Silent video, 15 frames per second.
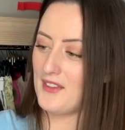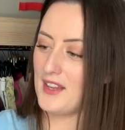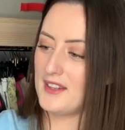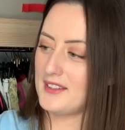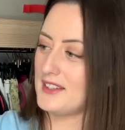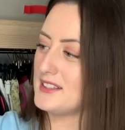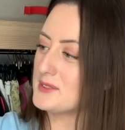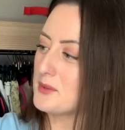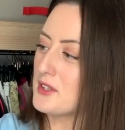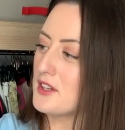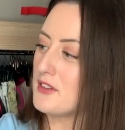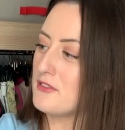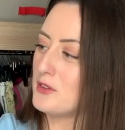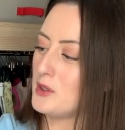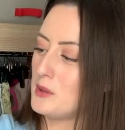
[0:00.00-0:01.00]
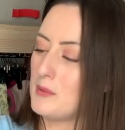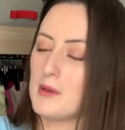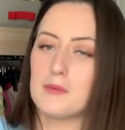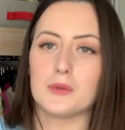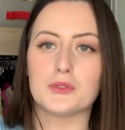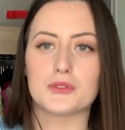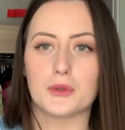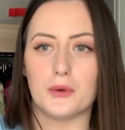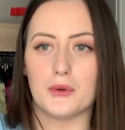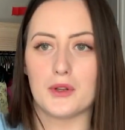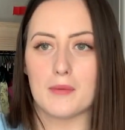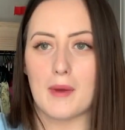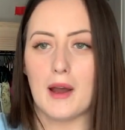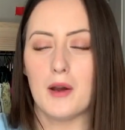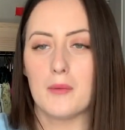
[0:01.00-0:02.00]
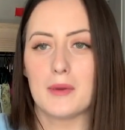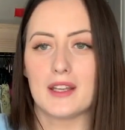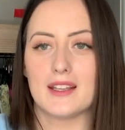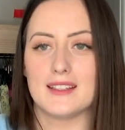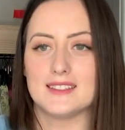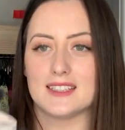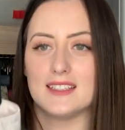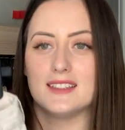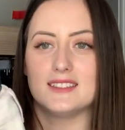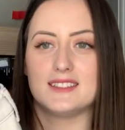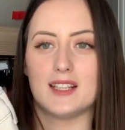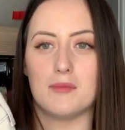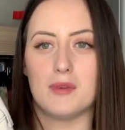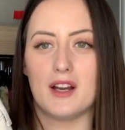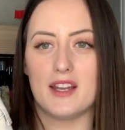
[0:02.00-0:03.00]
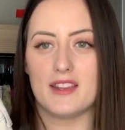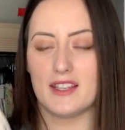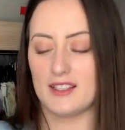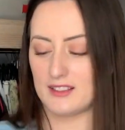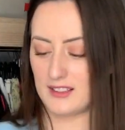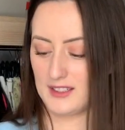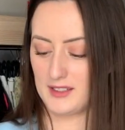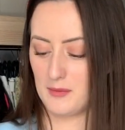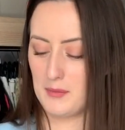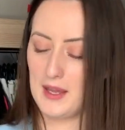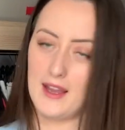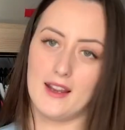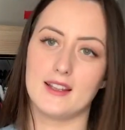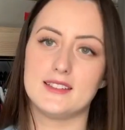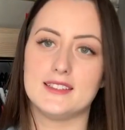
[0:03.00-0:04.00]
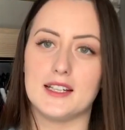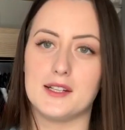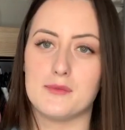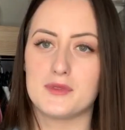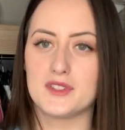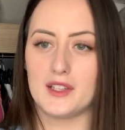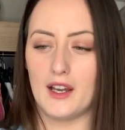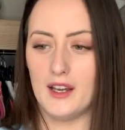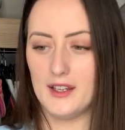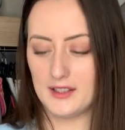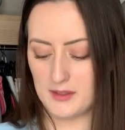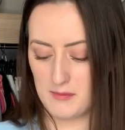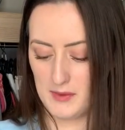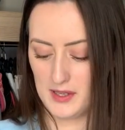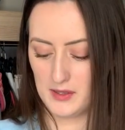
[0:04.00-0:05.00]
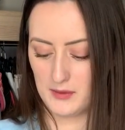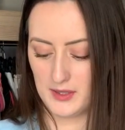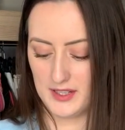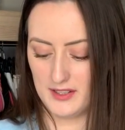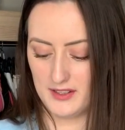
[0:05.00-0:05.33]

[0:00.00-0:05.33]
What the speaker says: then this one I feel a bit more torn about because in the summer I think like a pink denim skirt can be quite